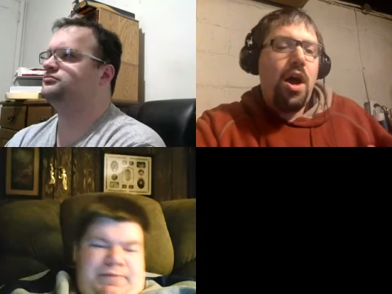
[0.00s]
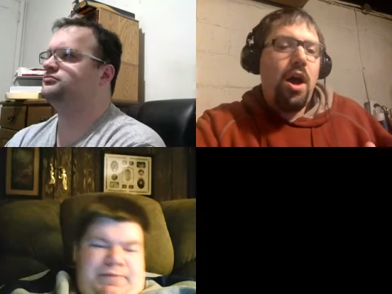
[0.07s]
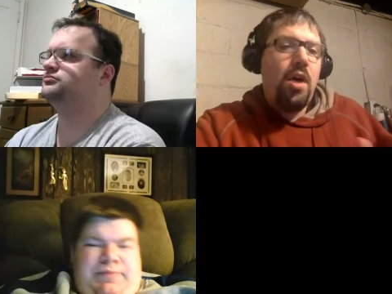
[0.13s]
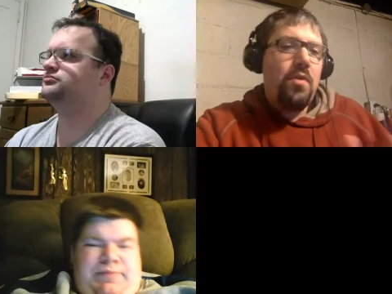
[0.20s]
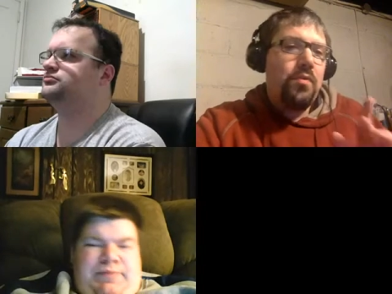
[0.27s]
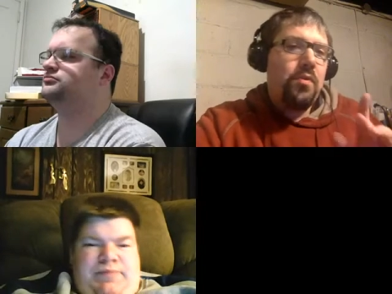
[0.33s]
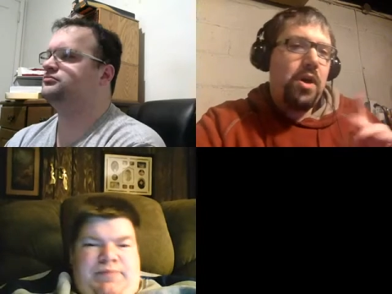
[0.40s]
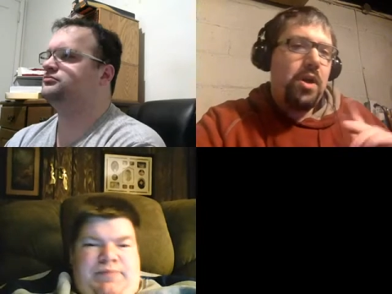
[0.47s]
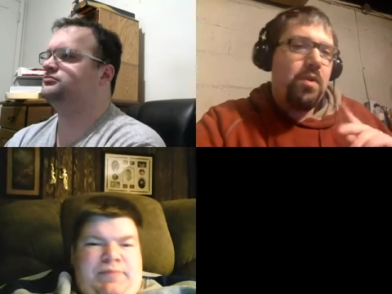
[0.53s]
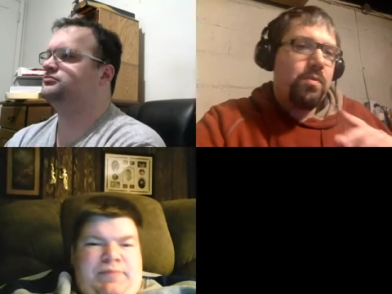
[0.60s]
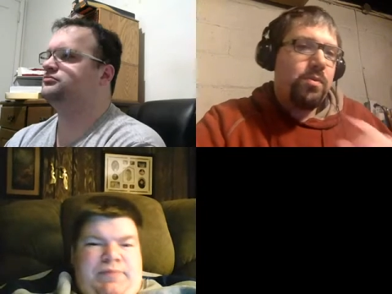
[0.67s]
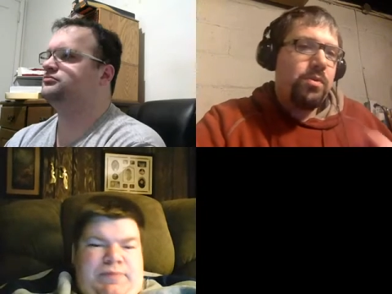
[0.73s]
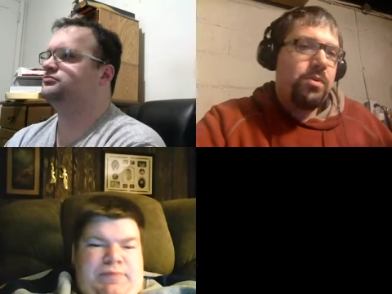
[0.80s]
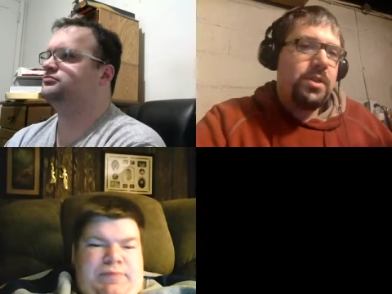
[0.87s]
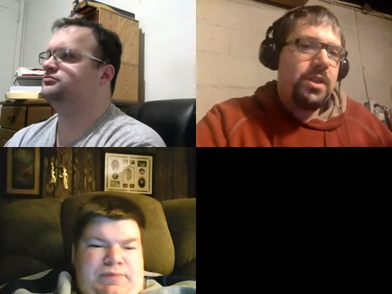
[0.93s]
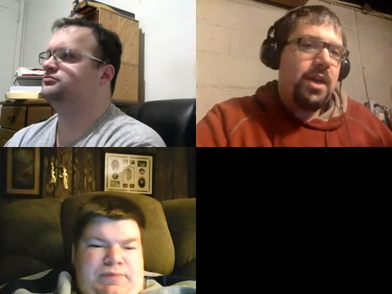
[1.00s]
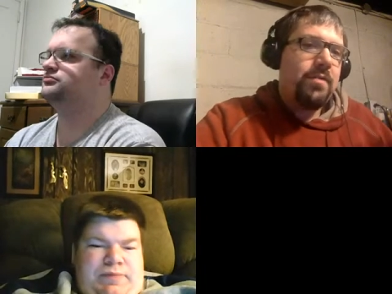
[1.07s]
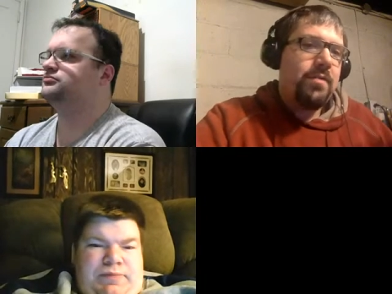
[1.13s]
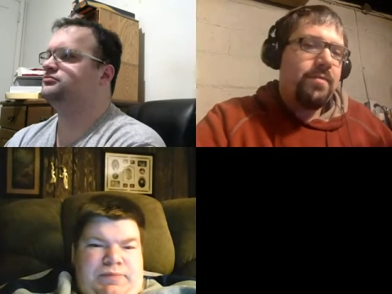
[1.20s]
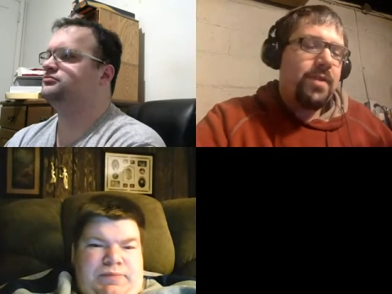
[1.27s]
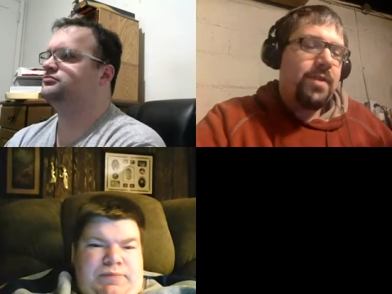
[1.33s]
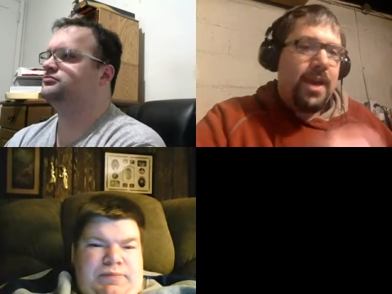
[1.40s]
Speaker 1: of what Rusev
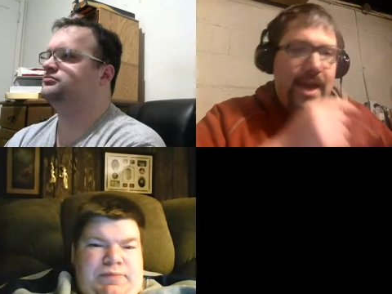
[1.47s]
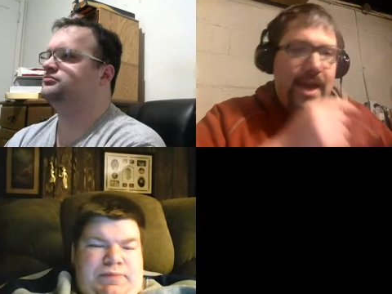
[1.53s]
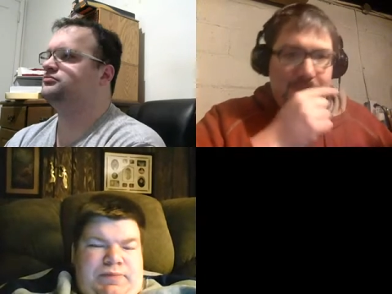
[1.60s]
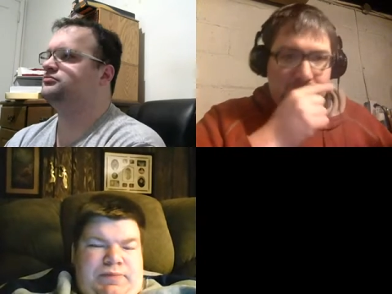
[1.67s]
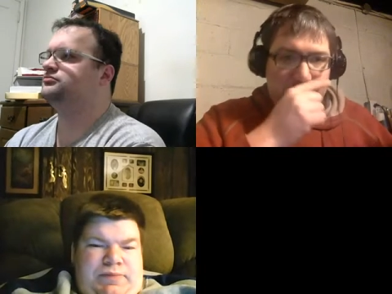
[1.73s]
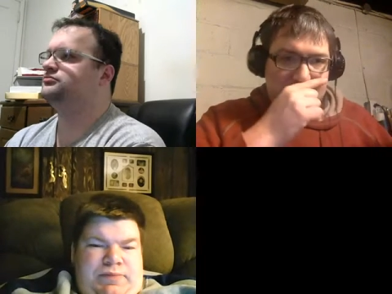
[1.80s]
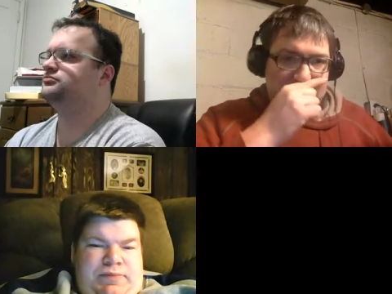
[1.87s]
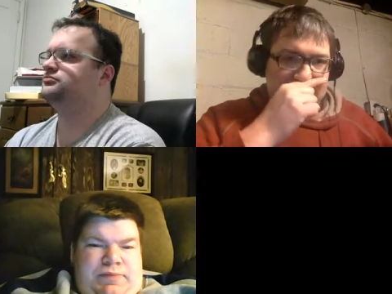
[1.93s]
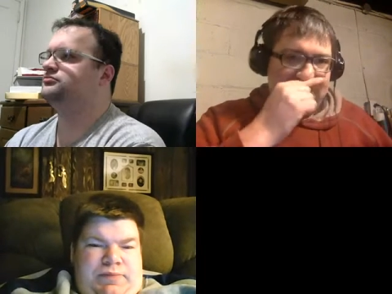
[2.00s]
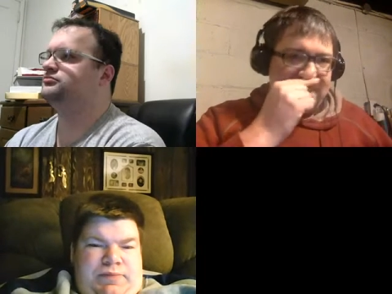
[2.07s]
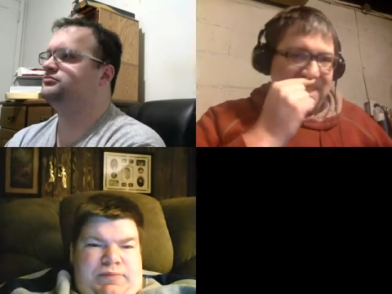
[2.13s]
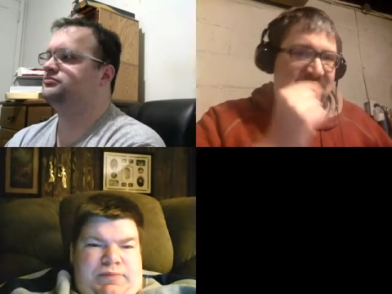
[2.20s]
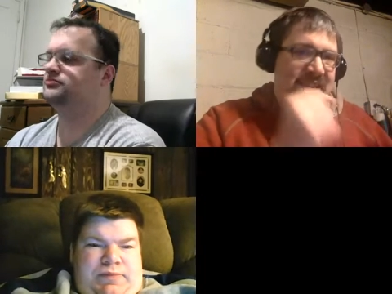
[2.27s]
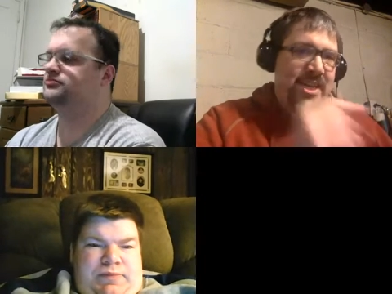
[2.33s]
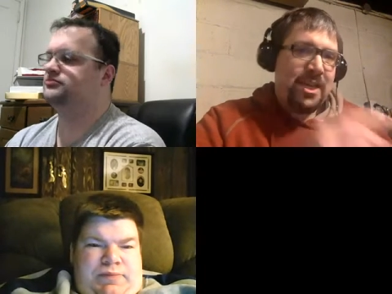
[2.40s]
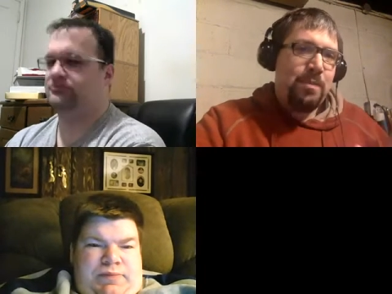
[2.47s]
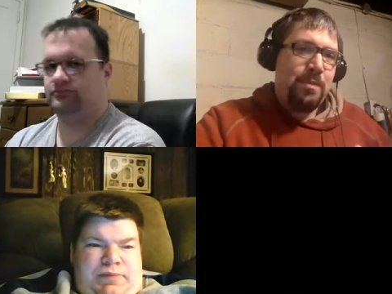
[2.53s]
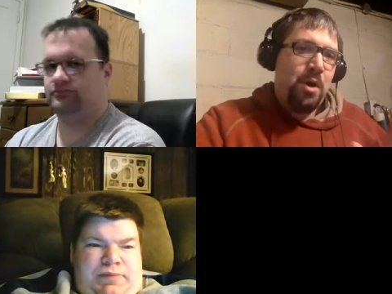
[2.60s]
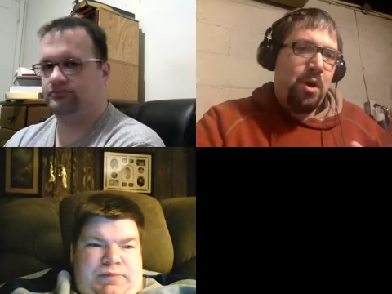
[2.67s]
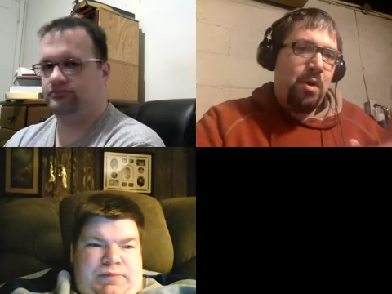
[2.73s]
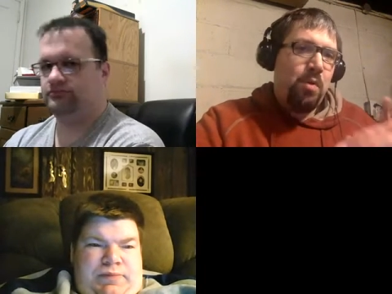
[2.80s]
and the rest of the team